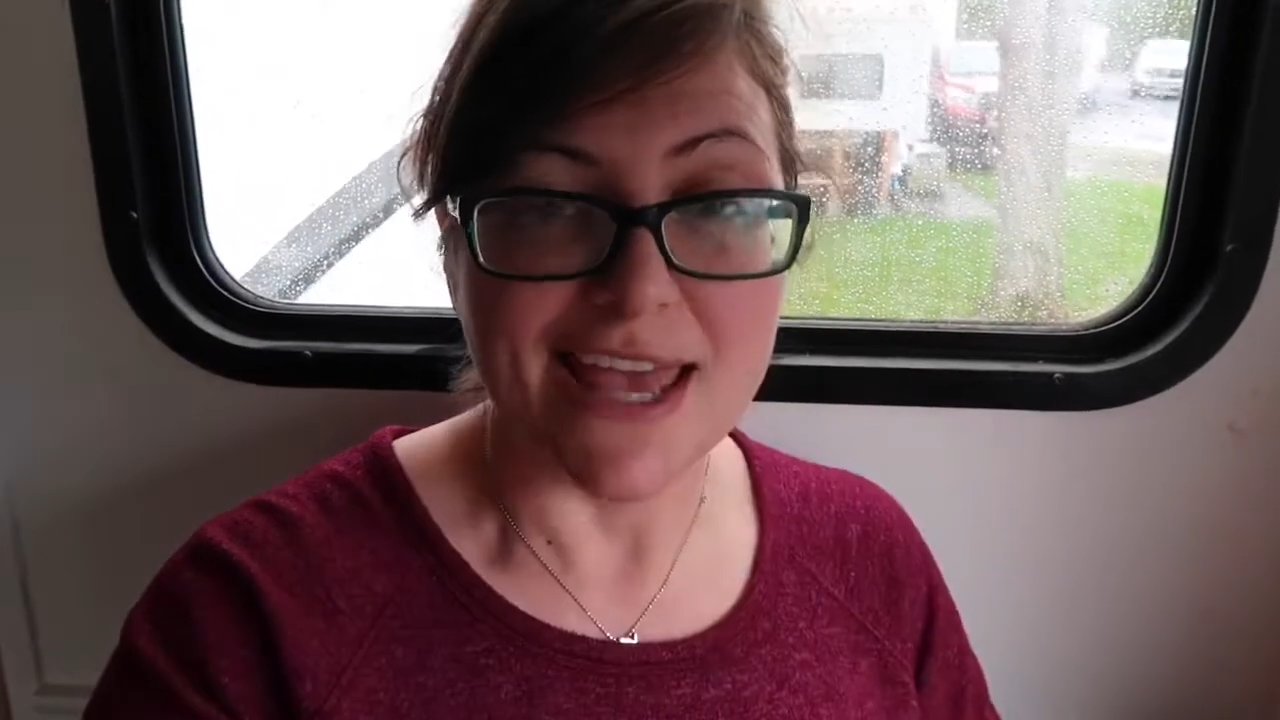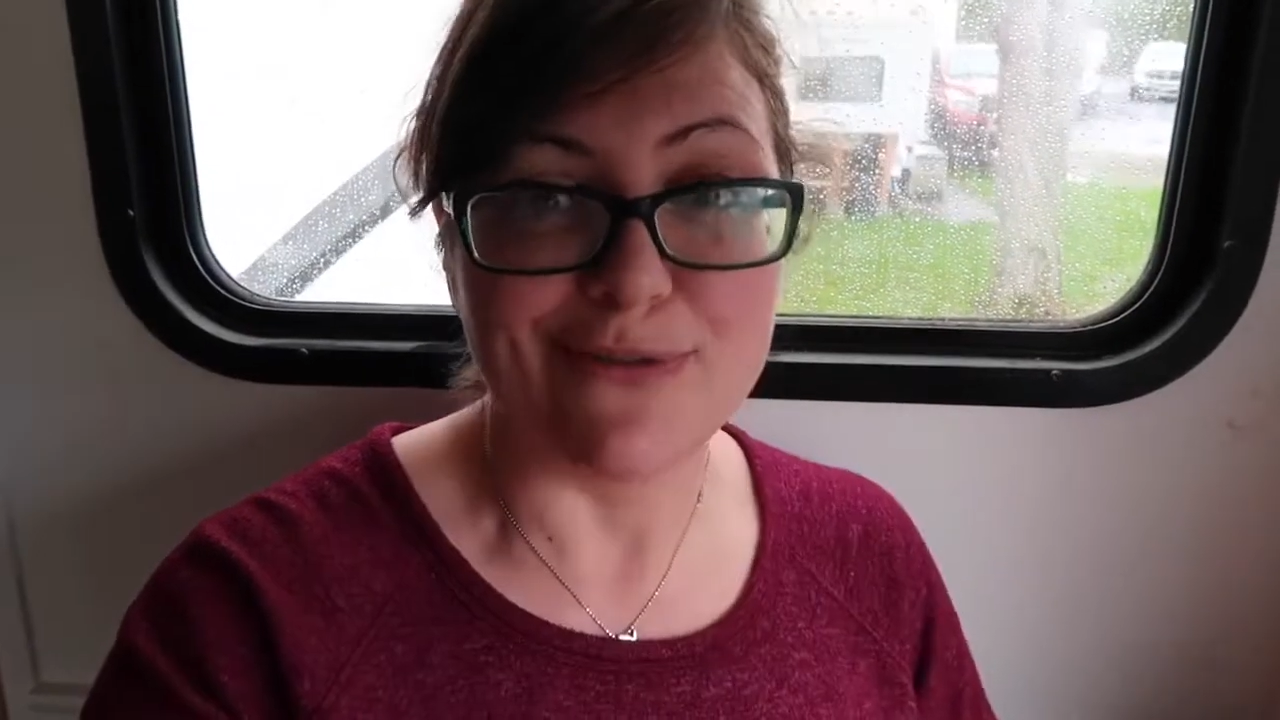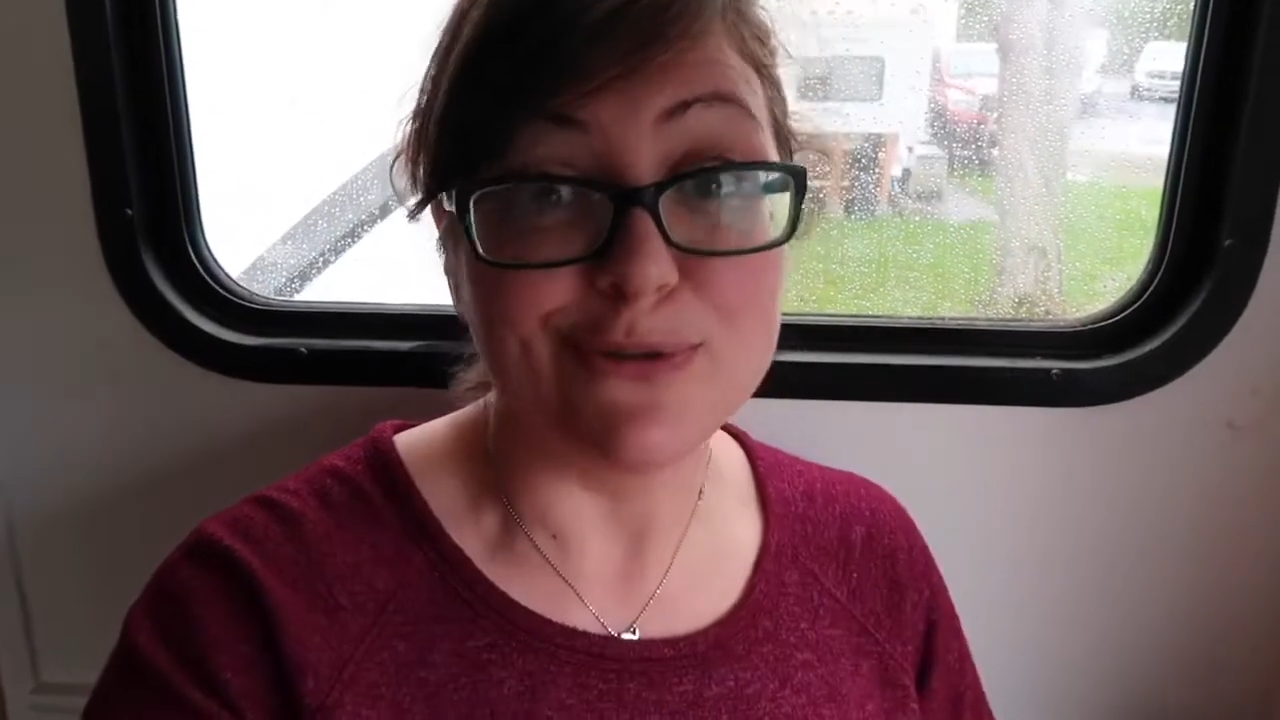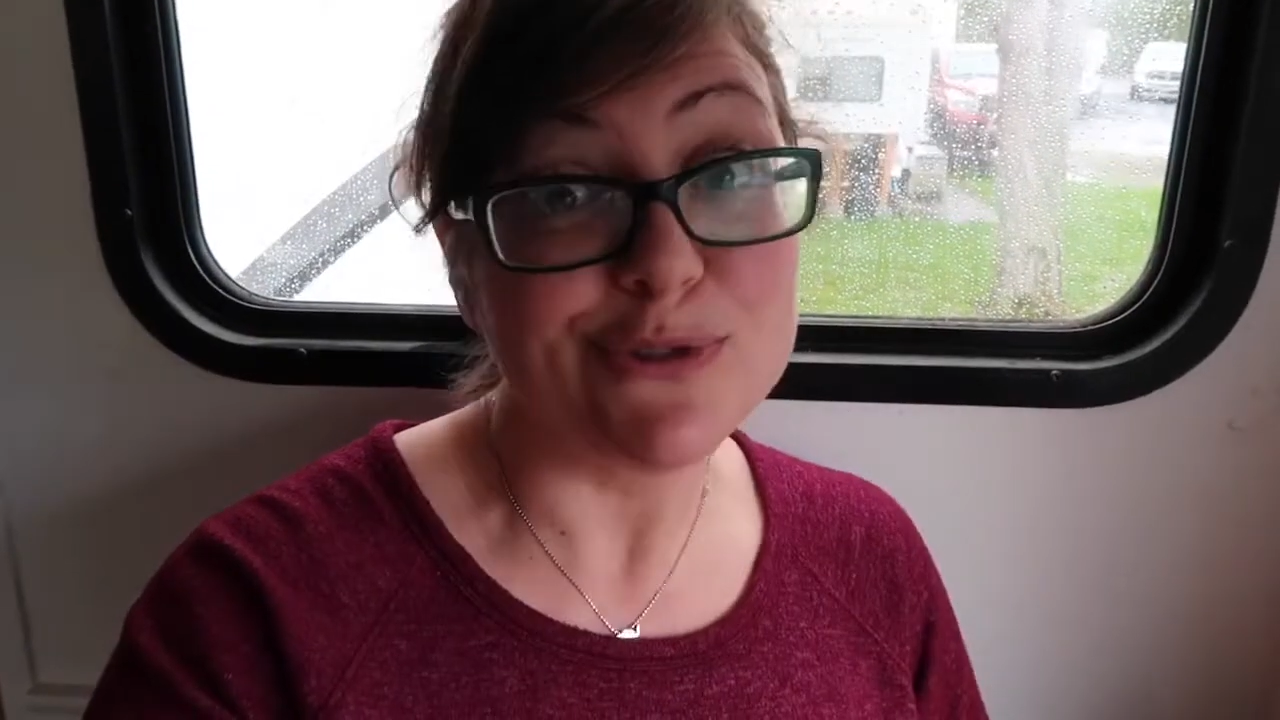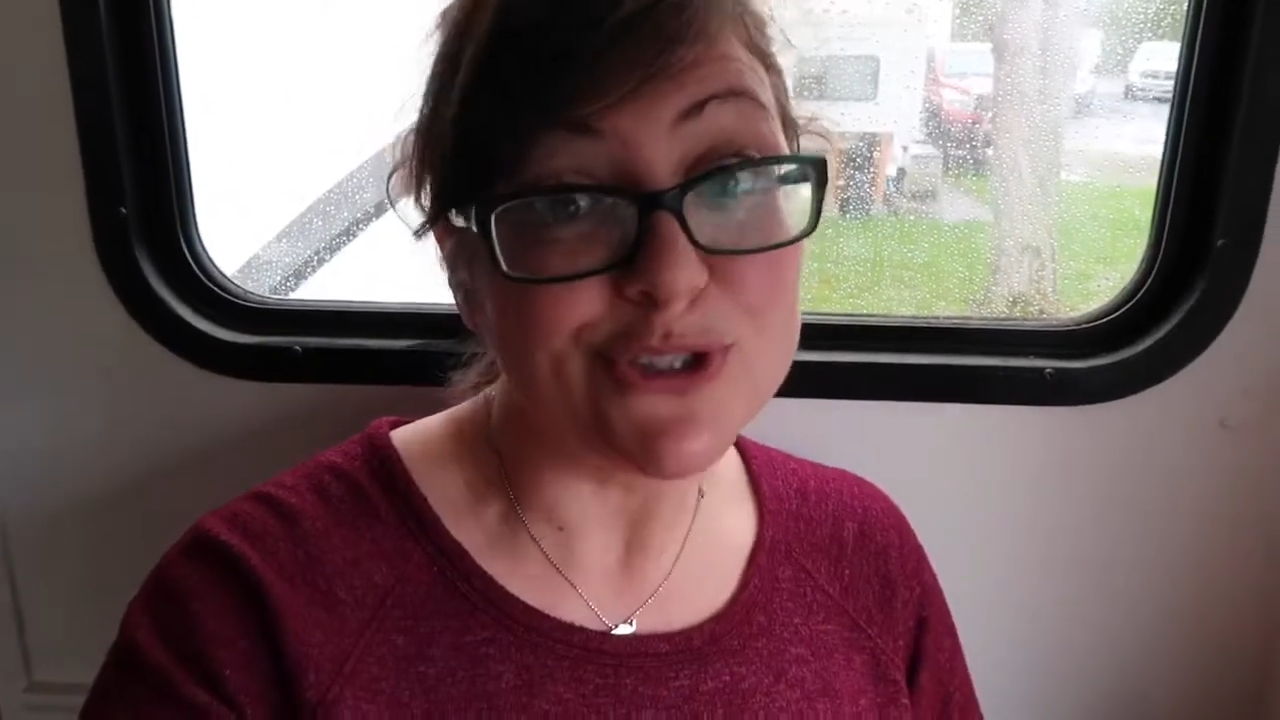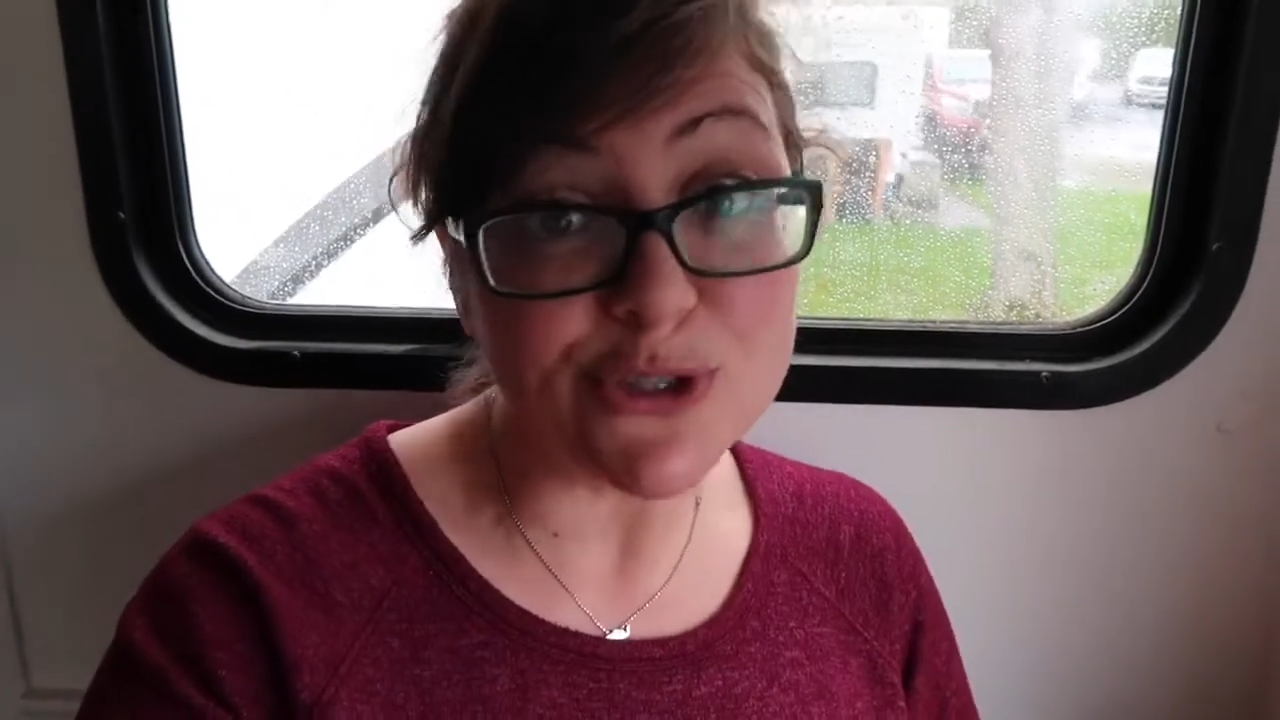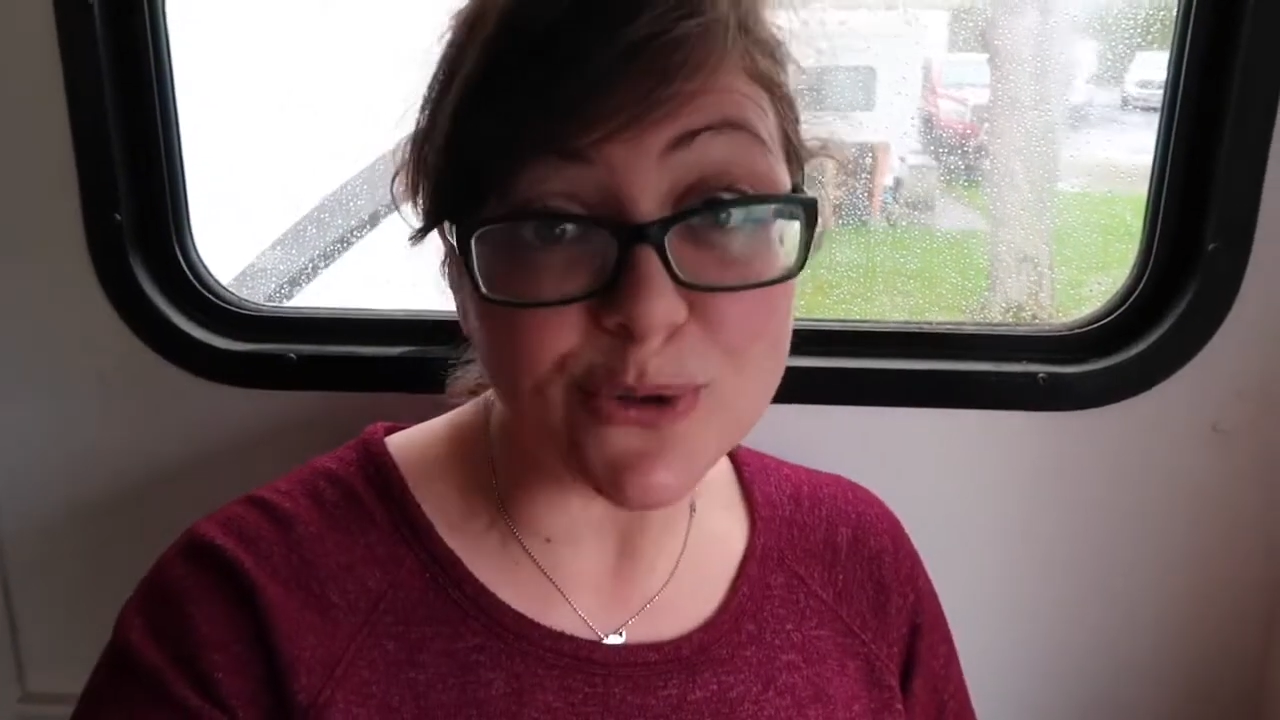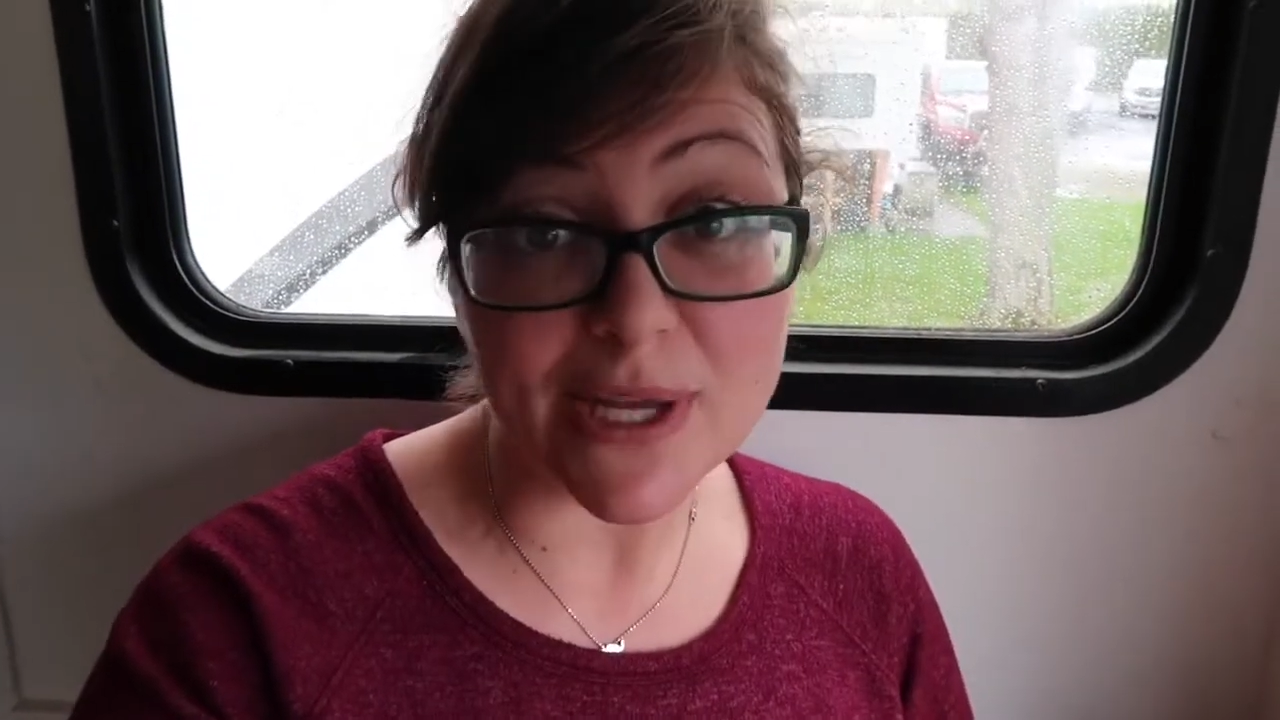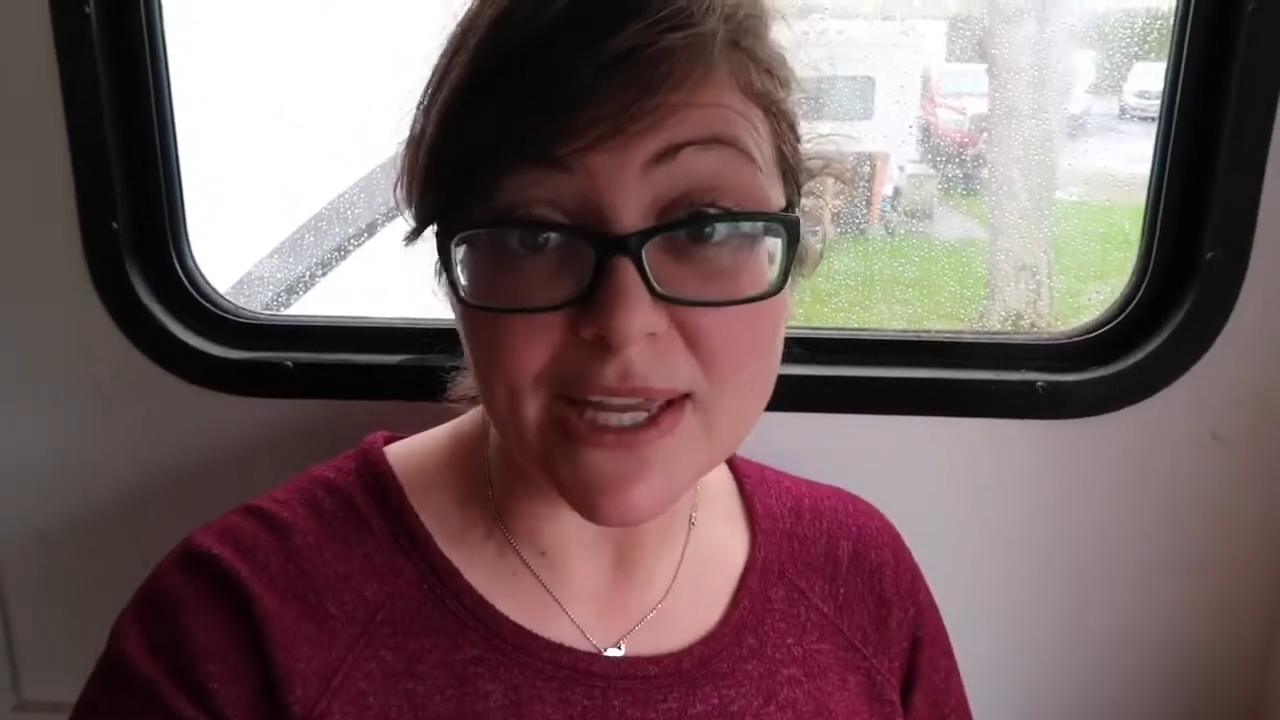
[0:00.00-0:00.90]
If you do,